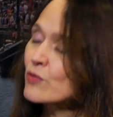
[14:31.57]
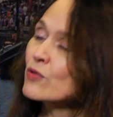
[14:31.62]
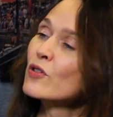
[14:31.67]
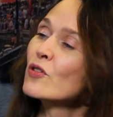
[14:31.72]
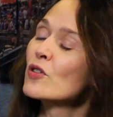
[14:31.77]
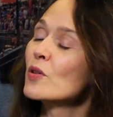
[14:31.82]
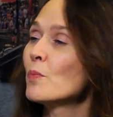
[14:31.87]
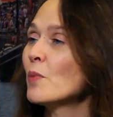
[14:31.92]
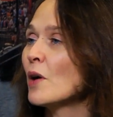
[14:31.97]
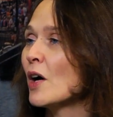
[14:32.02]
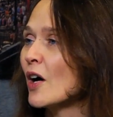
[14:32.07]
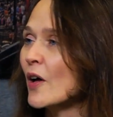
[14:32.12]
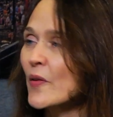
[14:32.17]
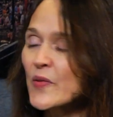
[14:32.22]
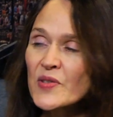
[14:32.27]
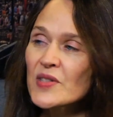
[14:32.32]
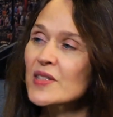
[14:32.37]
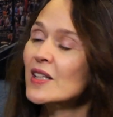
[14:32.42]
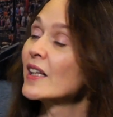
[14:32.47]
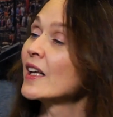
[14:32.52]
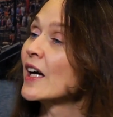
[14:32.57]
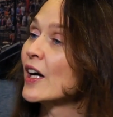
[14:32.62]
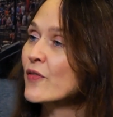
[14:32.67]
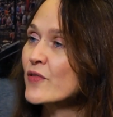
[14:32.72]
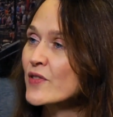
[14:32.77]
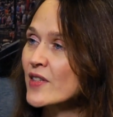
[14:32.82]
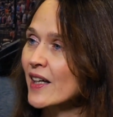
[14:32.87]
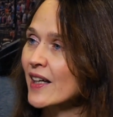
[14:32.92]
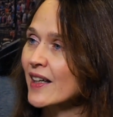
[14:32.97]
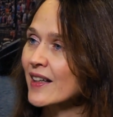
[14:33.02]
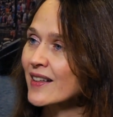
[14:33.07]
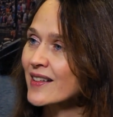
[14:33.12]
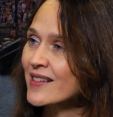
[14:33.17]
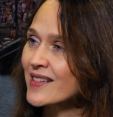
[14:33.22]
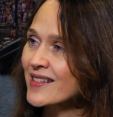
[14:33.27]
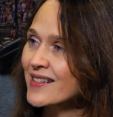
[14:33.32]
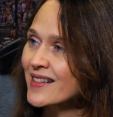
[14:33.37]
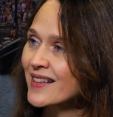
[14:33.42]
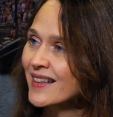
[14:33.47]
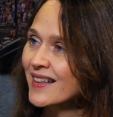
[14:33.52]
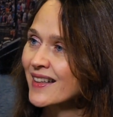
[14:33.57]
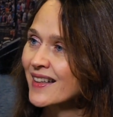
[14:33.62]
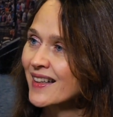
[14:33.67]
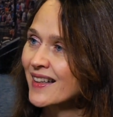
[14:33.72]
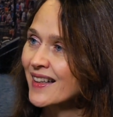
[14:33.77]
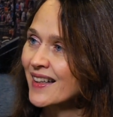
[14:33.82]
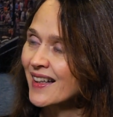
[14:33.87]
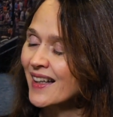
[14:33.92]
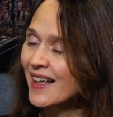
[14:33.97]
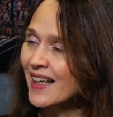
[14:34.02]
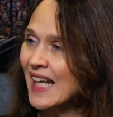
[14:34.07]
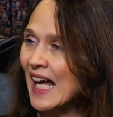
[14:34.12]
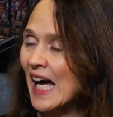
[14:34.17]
through the paths that life takes and